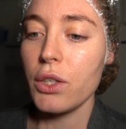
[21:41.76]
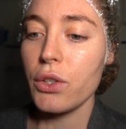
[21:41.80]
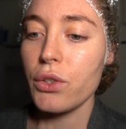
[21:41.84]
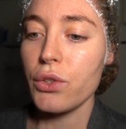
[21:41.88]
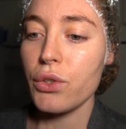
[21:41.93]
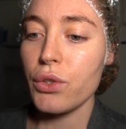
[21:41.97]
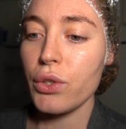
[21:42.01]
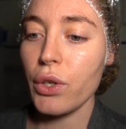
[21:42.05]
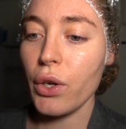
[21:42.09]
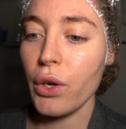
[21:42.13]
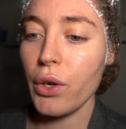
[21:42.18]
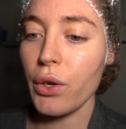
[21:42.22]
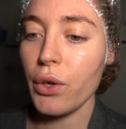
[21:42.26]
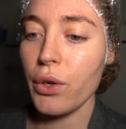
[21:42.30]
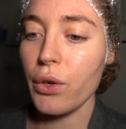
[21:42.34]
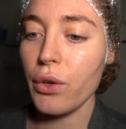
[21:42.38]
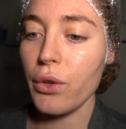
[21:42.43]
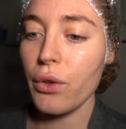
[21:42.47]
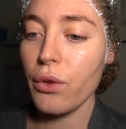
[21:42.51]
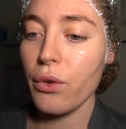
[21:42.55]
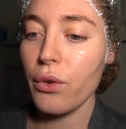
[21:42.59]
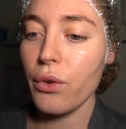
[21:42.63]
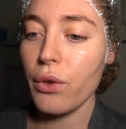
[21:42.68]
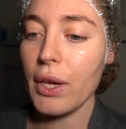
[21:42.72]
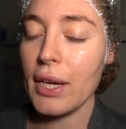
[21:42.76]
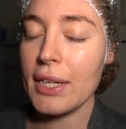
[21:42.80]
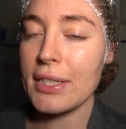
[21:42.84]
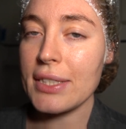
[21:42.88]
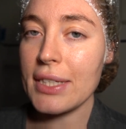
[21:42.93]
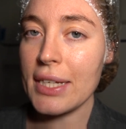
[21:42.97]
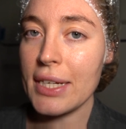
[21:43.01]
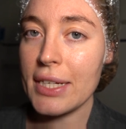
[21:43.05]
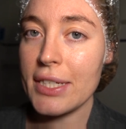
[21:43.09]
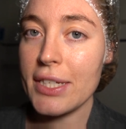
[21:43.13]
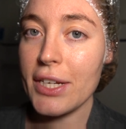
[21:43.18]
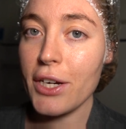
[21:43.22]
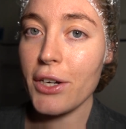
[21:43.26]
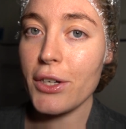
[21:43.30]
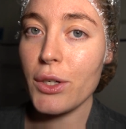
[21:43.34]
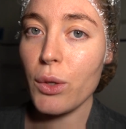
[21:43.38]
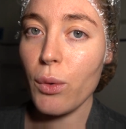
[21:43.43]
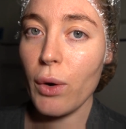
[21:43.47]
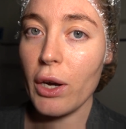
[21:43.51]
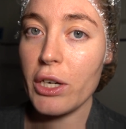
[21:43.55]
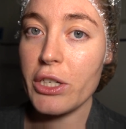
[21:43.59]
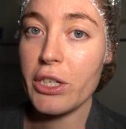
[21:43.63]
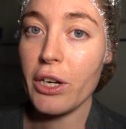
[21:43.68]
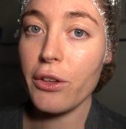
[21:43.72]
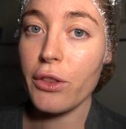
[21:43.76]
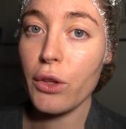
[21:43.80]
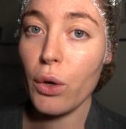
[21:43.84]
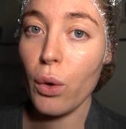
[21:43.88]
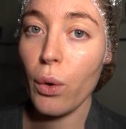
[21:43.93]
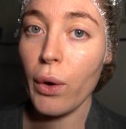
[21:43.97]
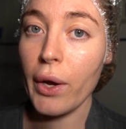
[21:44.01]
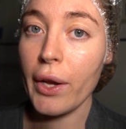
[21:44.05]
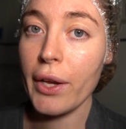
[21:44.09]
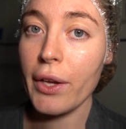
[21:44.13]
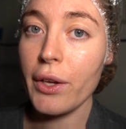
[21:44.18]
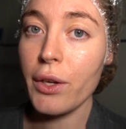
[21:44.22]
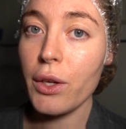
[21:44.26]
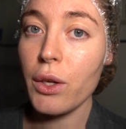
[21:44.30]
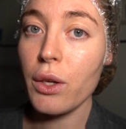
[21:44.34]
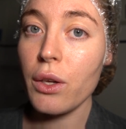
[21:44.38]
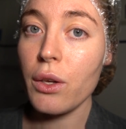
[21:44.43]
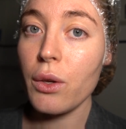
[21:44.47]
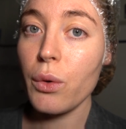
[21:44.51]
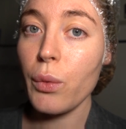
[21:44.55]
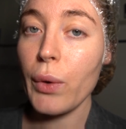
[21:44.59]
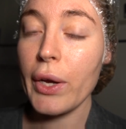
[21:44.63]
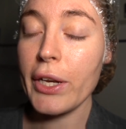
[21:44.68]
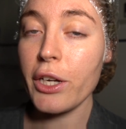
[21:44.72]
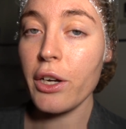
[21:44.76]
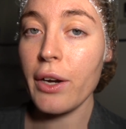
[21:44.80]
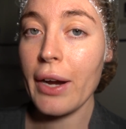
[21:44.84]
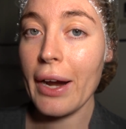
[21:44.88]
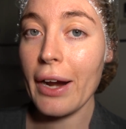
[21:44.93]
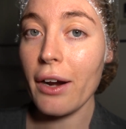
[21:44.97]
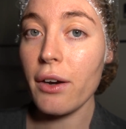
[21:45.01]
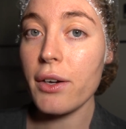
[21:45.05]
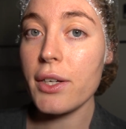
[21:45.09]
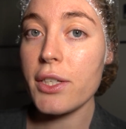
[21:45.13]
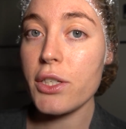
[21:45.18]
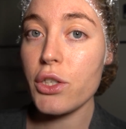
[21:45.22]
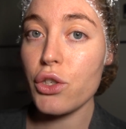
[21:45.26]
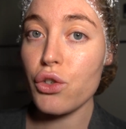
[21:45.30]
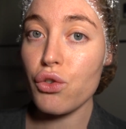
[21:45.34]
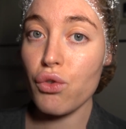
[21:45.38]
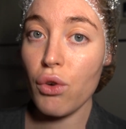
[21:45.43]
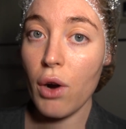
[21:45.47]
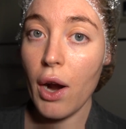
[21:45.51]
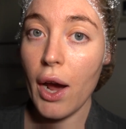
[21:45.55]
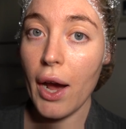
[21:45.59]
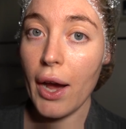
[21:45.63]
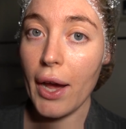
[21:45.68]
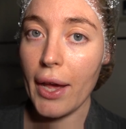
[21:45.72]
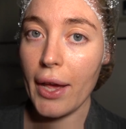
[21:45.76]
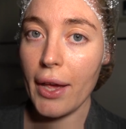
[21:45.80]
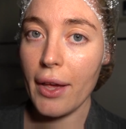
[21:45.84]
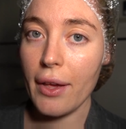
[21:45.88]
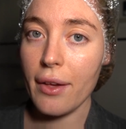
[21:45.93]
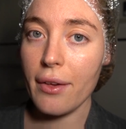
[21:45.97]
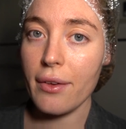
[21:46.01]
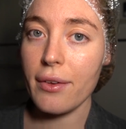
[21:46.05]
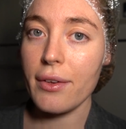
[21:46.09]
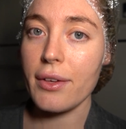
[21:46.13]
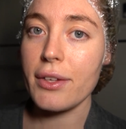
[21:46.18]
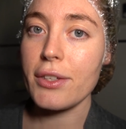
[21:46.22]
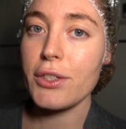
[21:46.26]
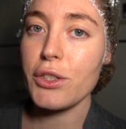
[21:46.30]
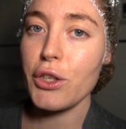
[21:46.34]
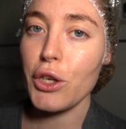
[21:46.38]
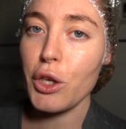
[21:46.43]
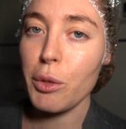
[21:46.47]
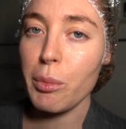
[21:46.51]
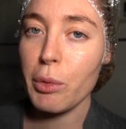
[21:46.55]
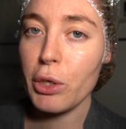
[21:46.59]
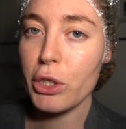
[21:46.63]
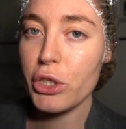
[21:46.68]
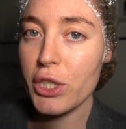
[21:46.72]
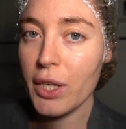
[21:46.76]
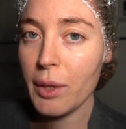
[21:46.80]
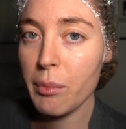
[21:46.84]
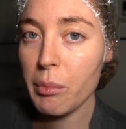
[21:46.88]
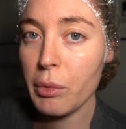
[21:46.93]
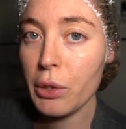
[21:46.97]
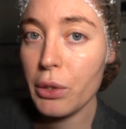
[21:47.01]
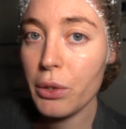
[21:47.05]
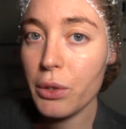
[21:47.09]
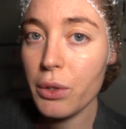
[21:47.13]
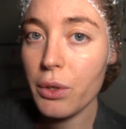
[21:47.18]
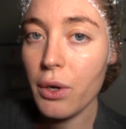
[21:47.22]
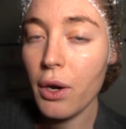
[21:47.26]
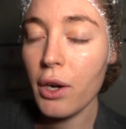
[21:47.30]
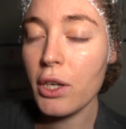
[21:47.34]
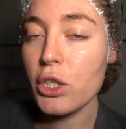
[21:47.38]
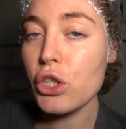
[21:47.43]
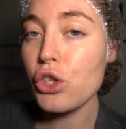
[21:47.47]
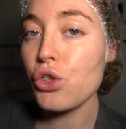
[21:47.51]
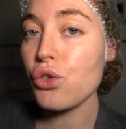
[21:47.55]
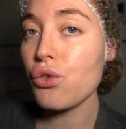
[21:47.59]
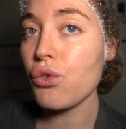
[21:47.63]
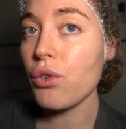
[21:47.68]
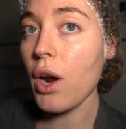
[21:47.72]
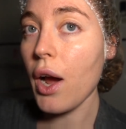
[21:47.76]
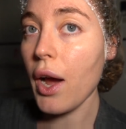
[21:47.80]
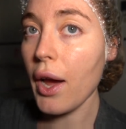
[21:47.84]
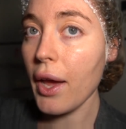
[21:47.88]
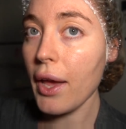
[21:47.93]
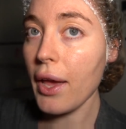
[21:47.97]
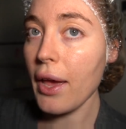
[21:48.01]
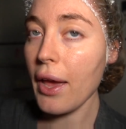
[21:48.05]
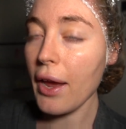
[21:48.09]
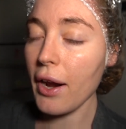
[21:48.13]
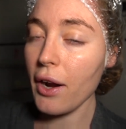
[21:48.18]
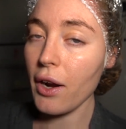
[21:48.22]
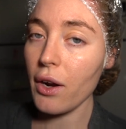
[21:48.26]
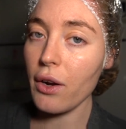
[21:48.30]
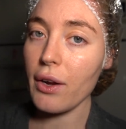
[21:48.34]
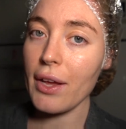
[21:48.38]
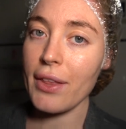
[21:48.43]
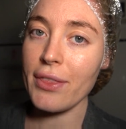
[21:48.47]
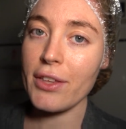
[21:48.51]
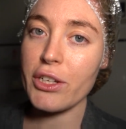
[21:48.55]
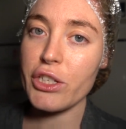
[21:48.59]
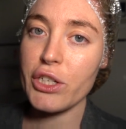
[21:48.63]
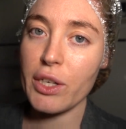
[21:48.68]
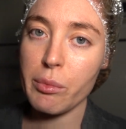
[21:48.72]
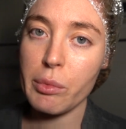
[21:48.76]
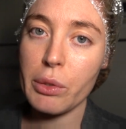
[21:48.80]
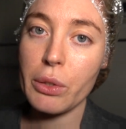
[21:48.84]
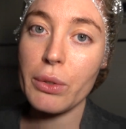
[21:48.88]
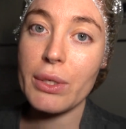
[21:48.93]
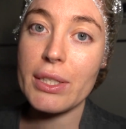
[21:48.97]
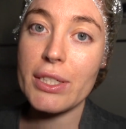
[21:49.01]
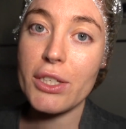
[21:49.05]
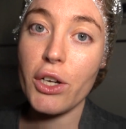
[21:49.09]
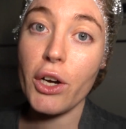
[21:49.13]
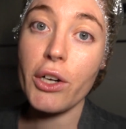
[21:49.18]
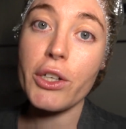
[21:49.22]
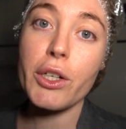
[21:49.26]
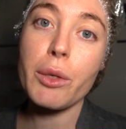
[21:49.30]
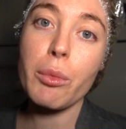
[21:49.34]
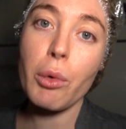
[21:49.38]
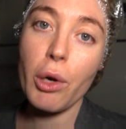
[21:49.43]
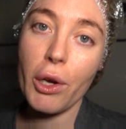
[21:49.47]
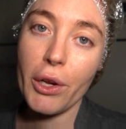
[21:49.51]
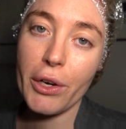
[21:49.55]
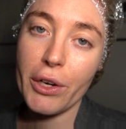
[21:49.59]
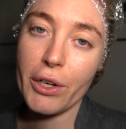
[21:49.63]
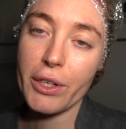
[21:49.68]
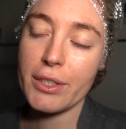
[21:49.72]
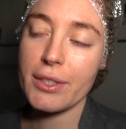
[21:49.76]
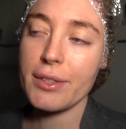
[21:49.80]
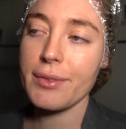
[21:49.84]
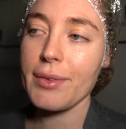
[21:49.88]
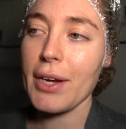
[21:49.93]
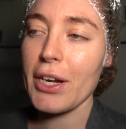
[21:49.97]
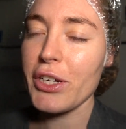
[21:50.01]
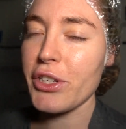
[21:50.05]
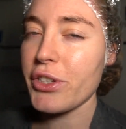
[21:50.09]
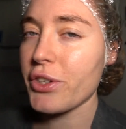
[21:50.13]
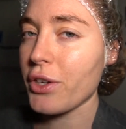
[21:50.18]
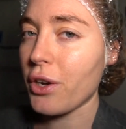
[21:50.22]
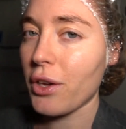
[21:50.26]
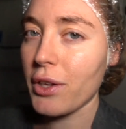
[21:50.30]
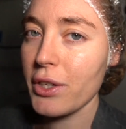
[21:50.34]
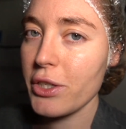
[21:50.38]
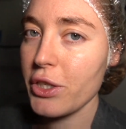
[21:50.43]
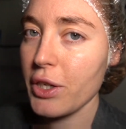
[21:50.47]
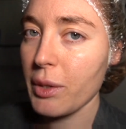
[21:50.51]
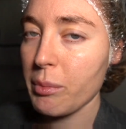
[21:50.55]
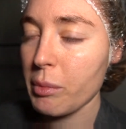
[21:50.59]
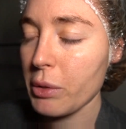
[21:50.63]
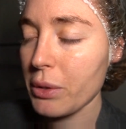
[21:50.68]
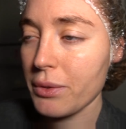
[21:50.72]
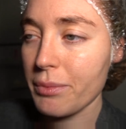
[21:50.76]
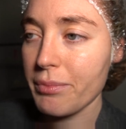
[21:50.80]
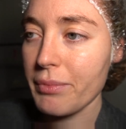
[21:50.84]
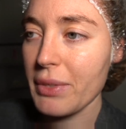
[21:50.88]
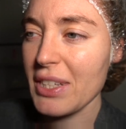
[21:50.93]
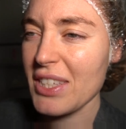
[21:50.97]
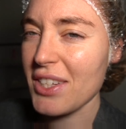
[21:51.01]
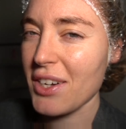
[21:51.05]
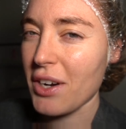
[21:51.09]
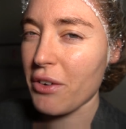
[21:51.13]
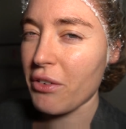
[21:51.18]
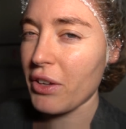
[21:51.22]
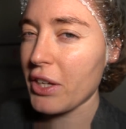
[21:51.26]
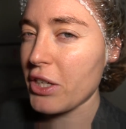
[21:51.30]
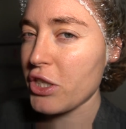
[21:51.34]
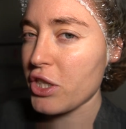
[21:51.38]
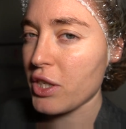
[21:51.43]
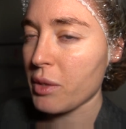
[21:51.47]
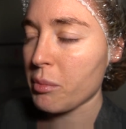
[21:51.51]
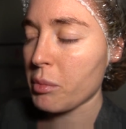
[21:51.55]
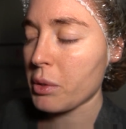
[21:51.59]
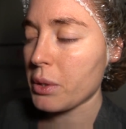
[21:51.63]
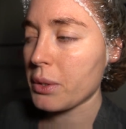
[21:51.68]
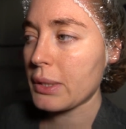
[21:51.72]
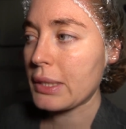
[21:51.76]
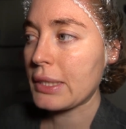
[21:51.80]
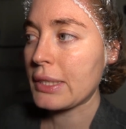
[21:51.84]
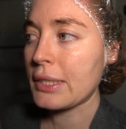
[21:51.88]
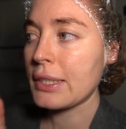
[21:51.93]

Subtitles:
So it's easier to wash out the oil when your hair is dry. So you put shampoo on dry hair, and the shampoo is Dr. Bronner's. I just call it shampoo. It's not really shampoo.